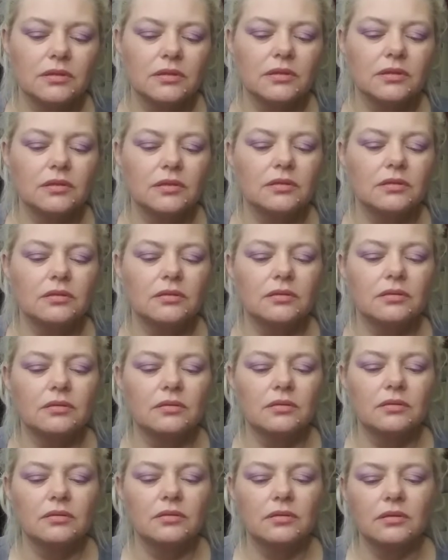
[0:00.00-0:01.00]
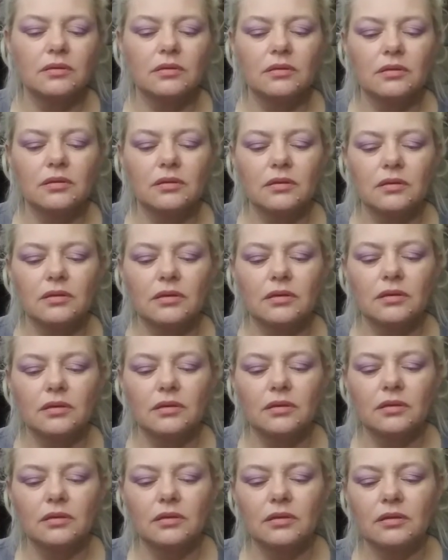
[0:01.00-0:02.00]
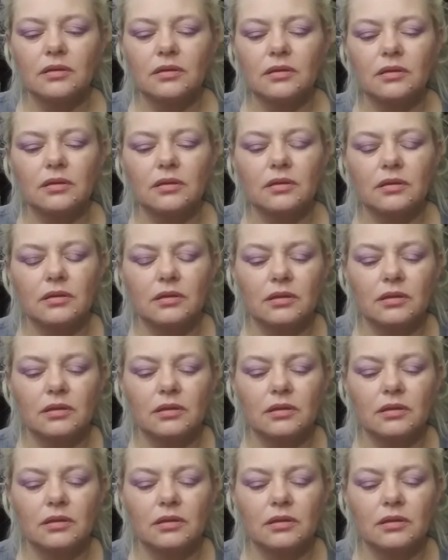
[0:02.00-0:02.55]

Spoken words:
Nobody speaks.